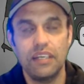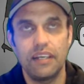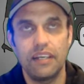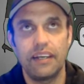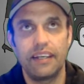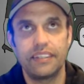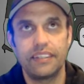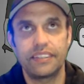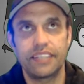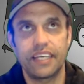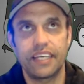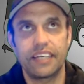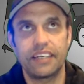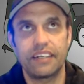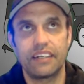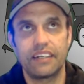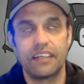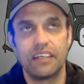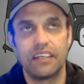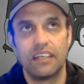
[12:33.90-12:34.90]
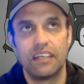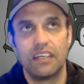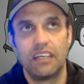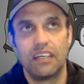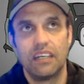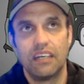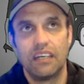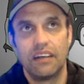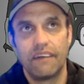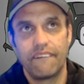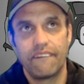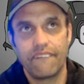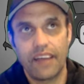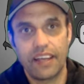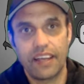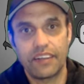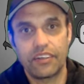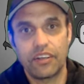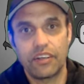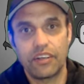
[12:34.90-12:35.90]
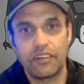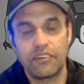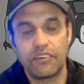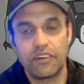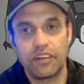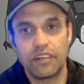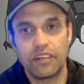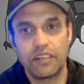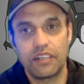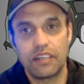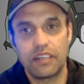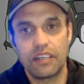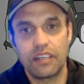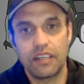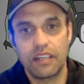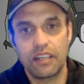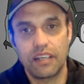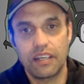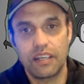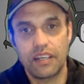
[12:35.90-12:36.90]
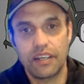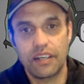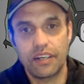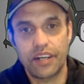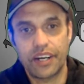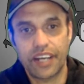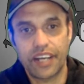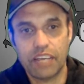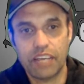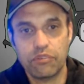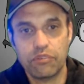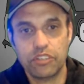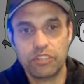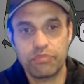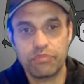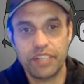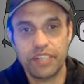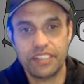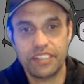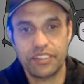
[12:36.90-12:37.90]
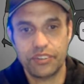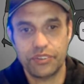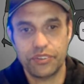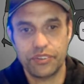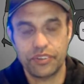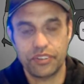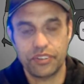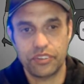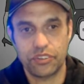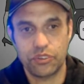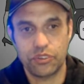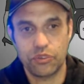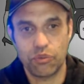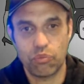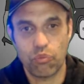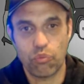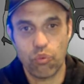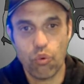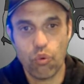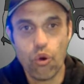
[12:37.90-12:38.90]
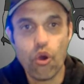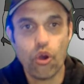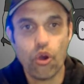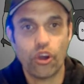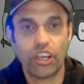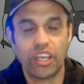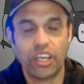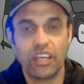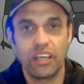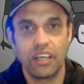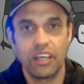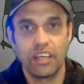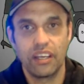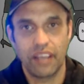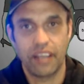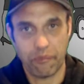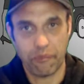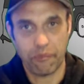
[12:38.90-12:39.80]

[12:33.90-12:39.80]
Is that it enables me to work and